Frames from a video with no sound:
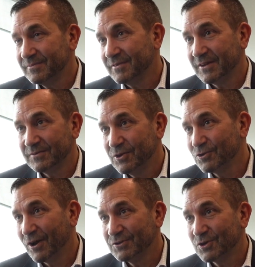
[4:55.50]
the
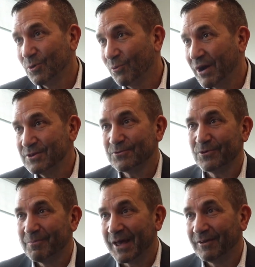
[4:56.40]
neutrons go right
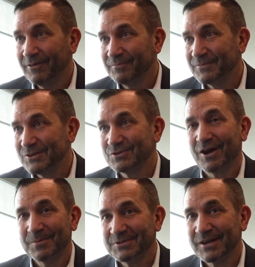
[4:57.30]
through metal that
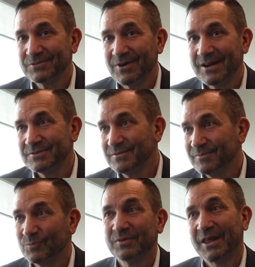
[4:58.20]
stops X-rays.
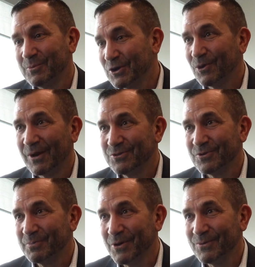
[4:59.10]
They would go right
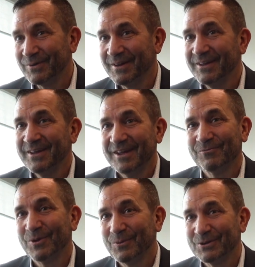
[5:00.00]
through bone
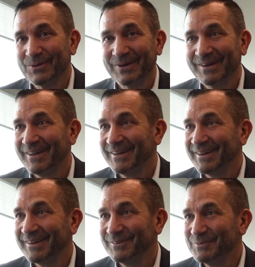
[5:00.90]
if we were doing,
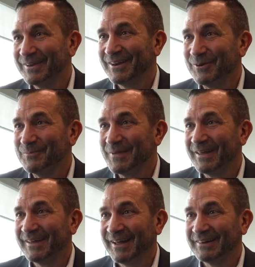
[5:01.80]
a
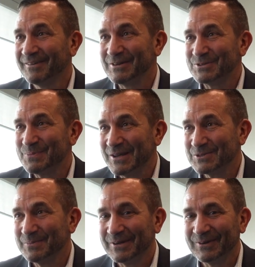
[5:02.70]
living
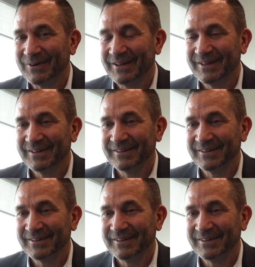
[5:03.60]
specimen or